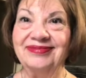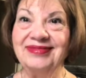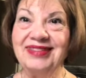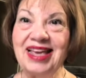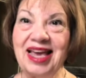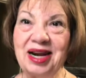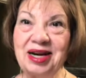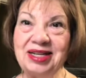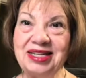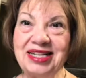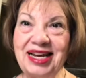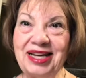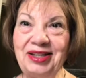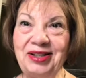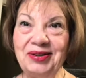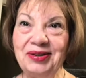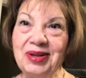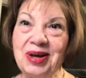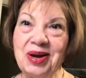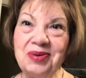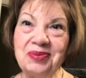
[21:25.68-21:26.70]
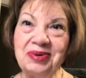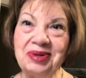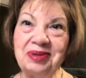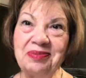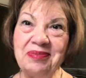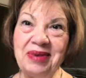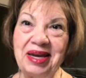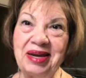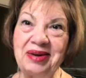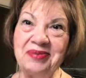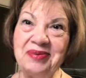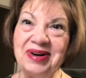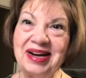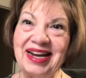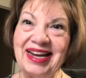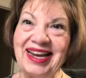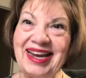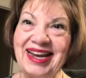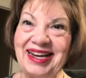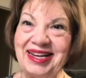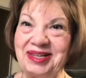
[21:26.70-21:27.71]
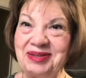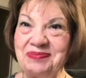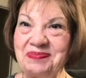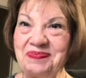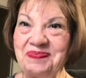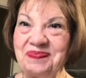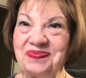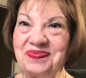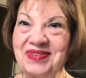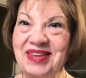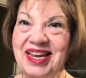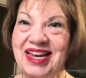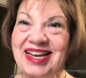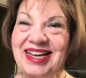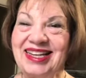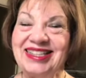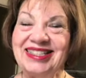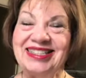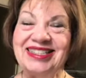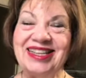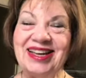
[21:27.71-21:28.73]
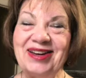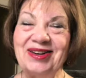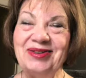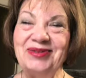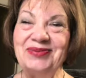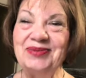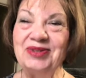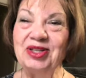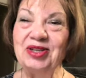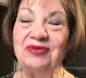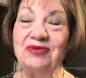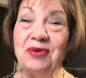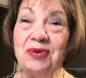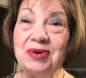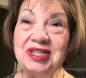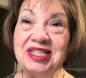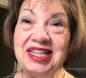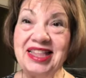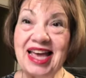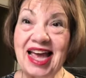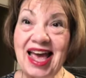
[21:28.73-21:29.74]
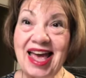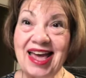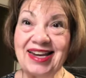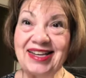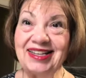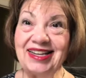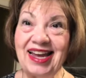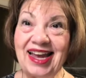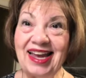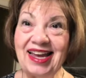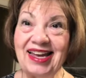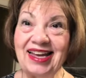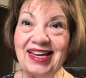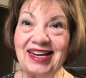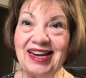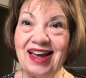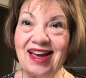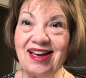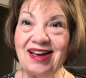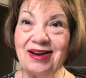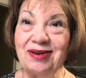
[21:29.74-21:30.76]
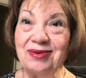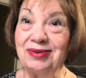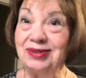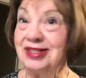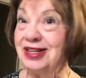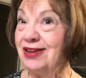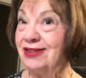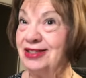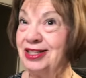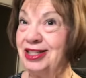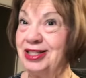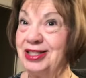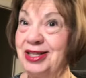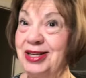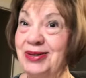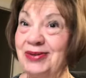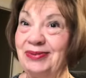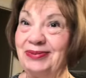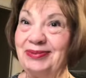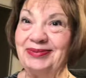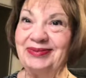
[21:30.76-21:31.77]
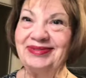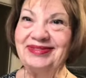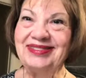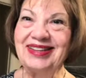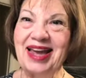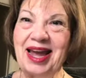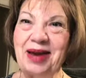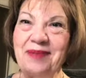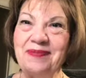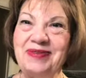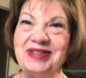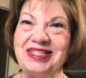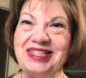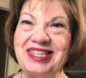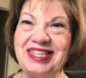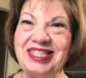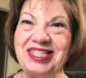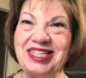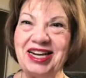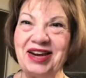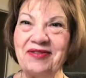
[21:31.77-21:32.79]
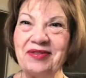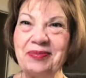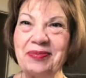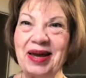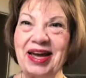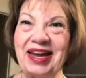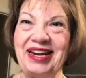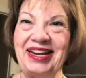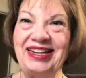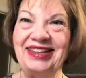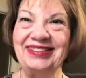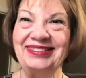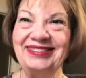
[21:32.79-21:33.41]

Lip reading: kind of take you along with me when I can. So look forward to that, and I will talk to you soon. Happy stitching, everybody.